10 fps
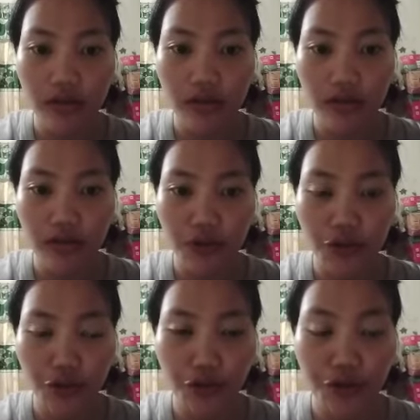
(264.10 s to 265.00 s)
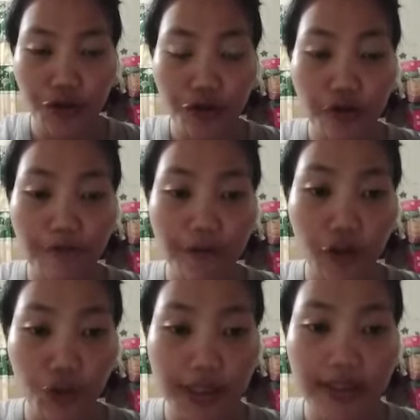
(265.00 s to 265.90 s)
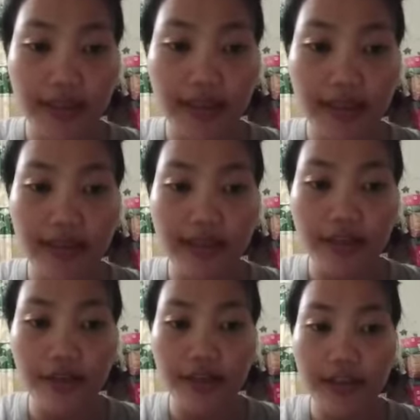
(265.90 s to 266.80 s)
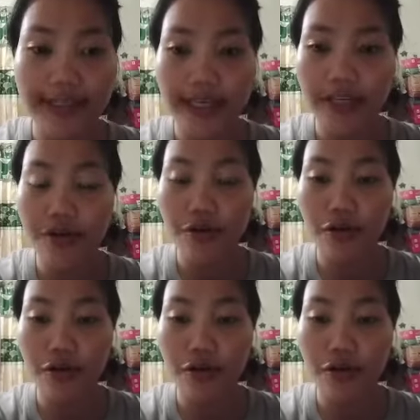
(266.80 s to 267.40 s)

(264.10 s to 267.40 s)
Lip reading: Sociology of linguistics is the study